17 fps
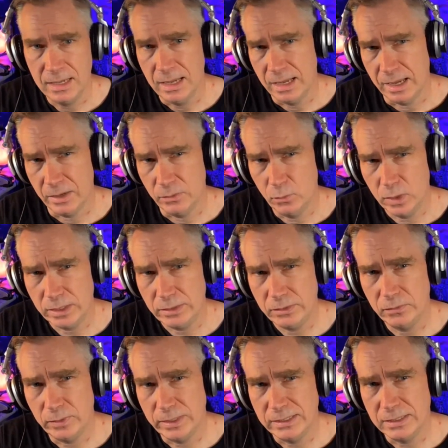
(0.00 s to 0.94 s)
And what do
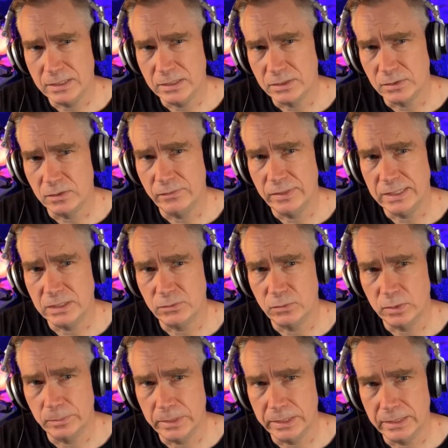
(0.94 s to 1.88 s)
recent surveys
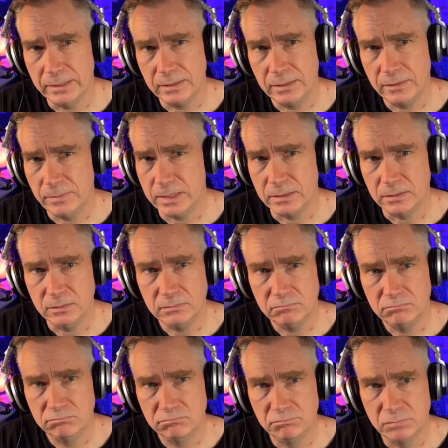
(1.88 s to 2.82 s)
reveal about
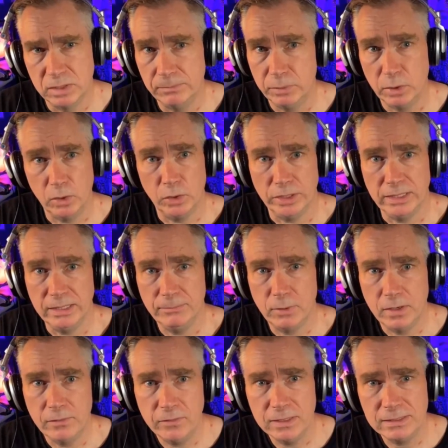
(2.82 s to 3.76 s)
employee
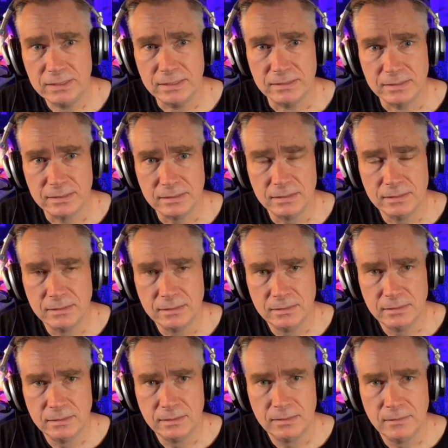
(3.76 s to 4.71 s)
preferences?
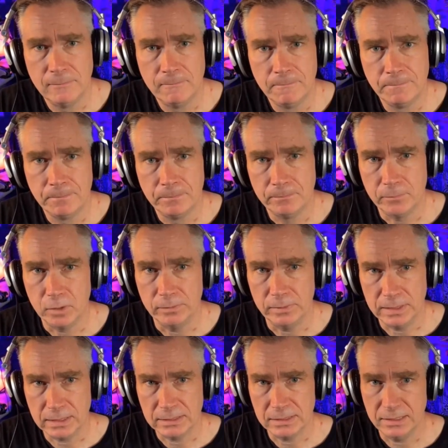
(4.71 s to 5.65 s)

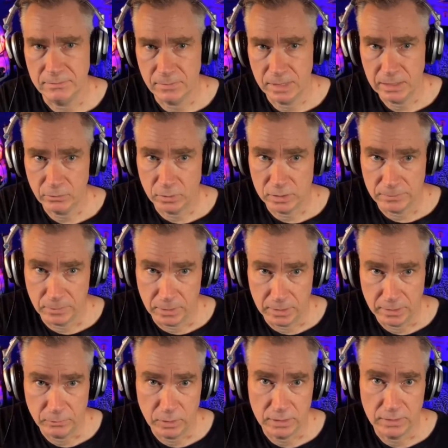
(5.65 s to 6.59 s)
Perplexity might
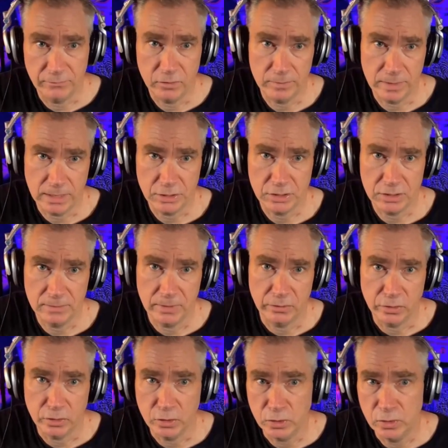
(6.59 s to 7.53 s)
respond with information about new